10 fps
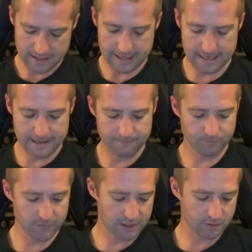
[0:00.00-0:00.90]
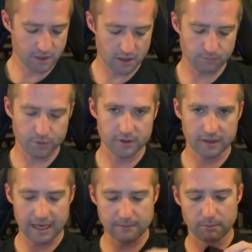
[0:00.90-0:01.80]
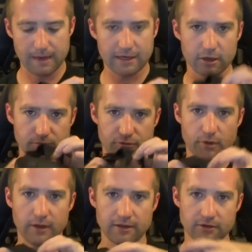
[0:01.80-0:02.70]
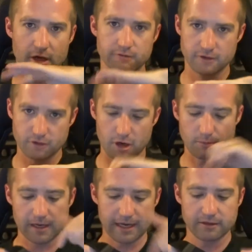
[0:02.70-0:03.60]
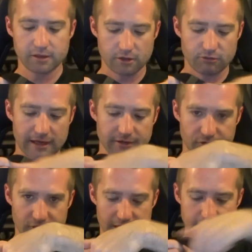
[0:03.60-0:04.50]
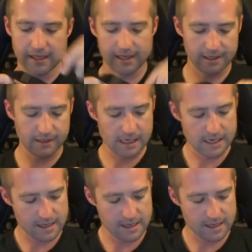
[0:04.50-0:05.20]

You don't put the cable back up through this and over the top, it actually goes around the side here,